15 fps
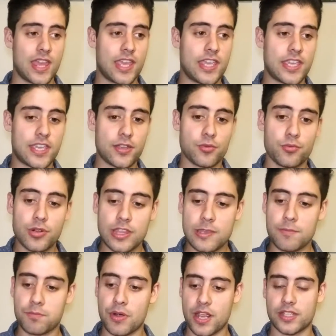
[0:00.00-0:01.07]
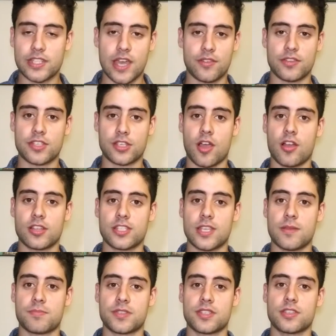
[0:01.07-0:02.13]
He can really break down these
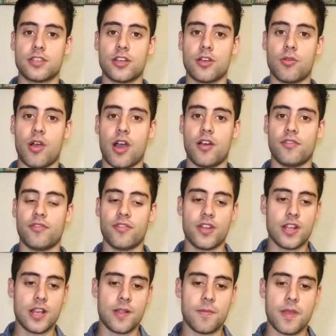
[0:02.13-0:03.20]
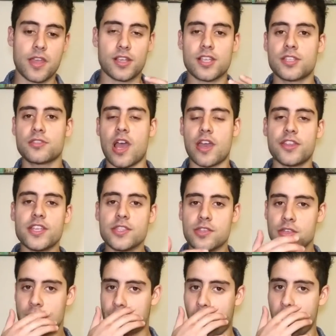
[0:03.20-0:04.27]
concepts, you know, of, because I think
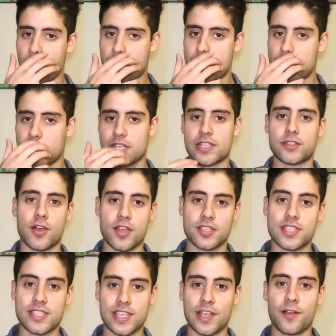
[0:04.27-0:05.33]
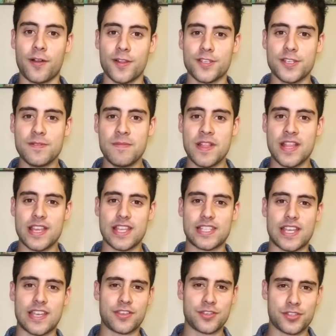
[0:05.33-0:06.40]
the, the part where people get lost in psychology is
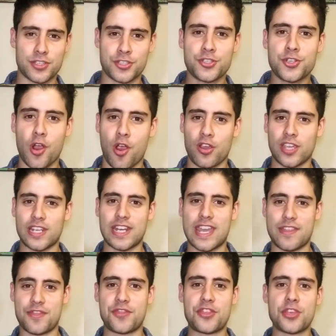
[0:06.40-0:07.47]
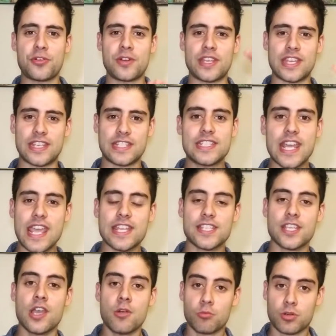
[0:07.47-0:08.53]
there's this jargon and theory and
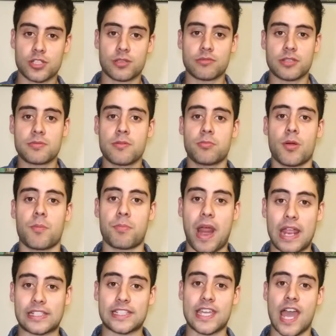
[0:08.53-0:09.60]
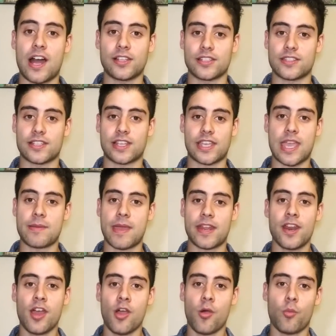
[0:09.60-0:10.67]
dates where sometimes people want practicality. They're like, hey man,
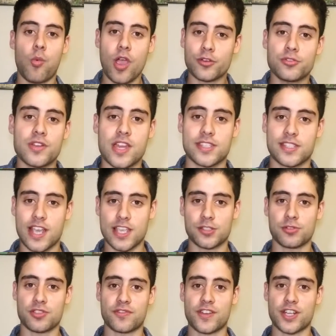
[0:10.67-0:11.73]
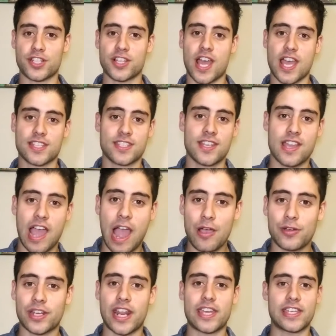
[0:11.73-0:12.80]
why do nice guys always finish last? How
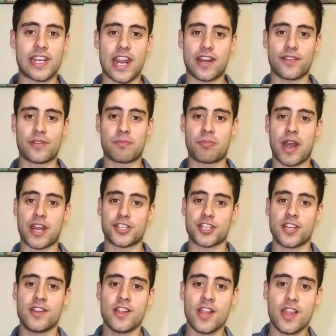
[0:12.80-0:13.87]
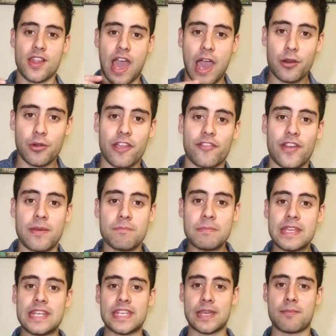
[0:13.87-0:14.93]
can I get out of depression? How do I find
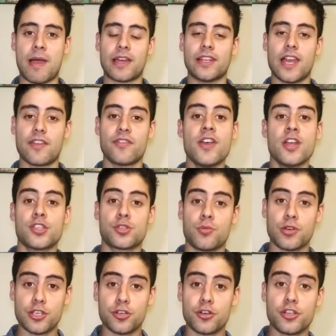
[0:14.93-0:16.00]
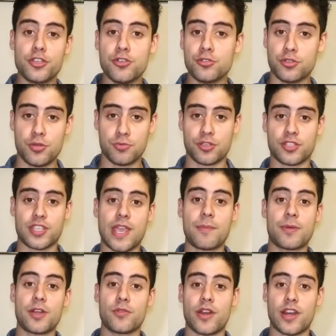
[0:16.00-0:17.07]
meaning in my life? So when you go to YouTube, you can
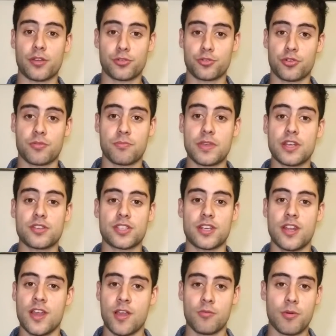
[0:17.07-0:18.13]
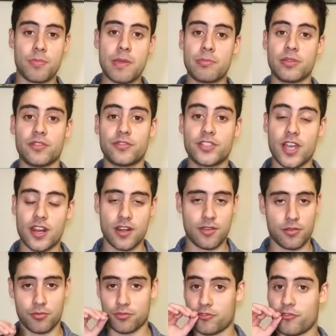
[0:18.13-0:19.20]
type in right now, Jordan Peterson, what people have
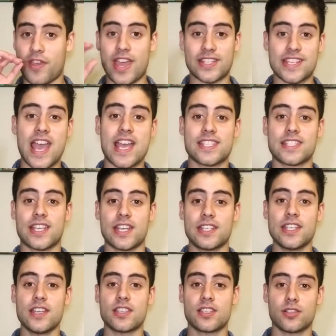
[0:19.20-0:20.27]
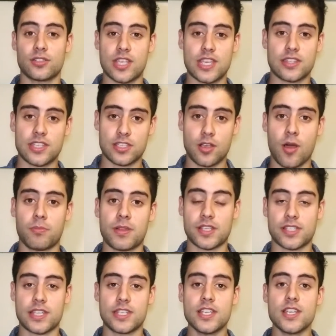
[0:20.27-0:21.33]
done, fantastic ideas. He'll take these
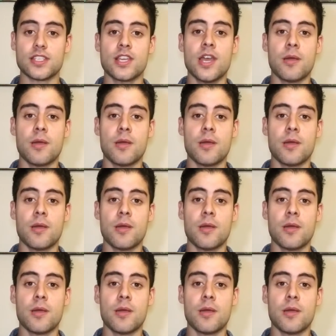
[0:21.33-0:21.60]
complex ideas,